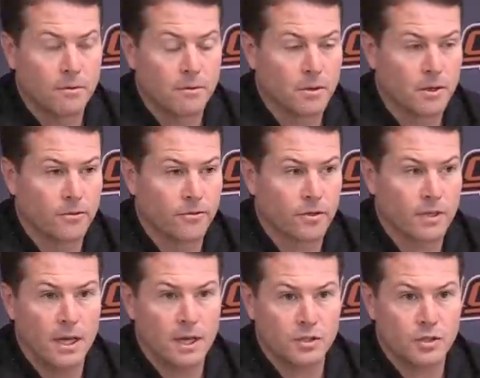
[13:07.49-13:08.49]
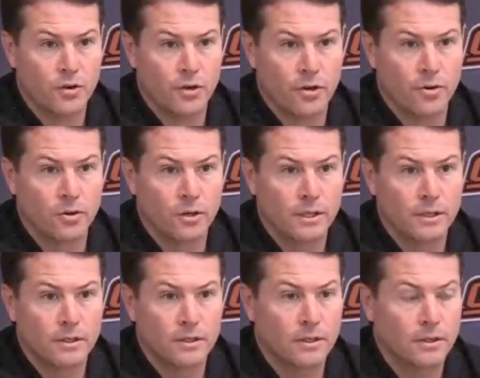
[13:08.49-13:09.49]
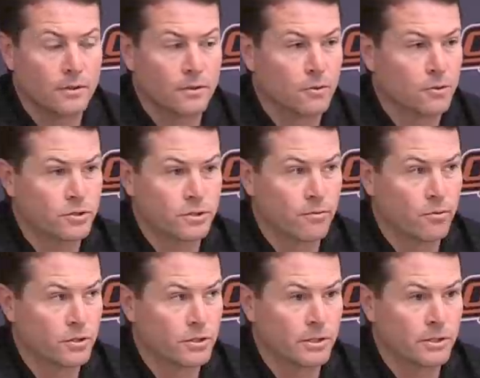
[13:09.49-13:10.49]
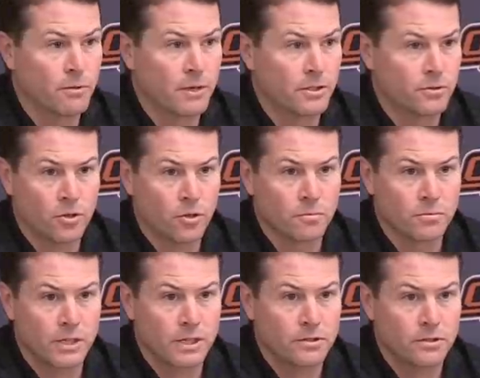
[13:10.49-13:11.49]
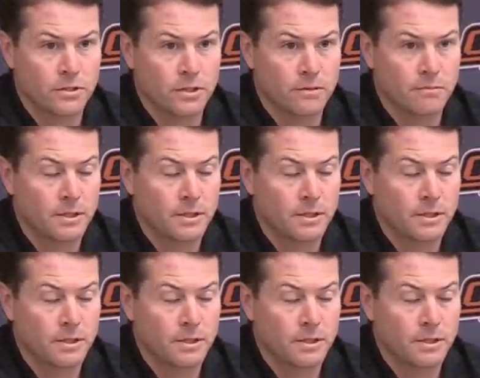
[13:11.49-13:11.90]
because his clock started early. There were several extenuating circumstances that